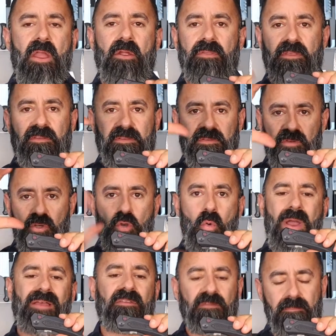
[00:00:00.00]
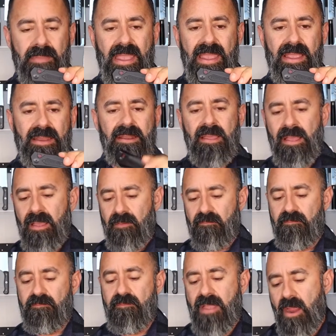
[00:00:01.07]
This is US made.
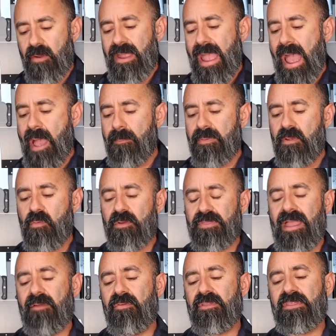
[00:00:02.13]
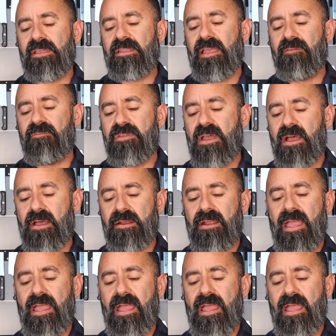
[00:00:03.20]
Very happy with everything they've done.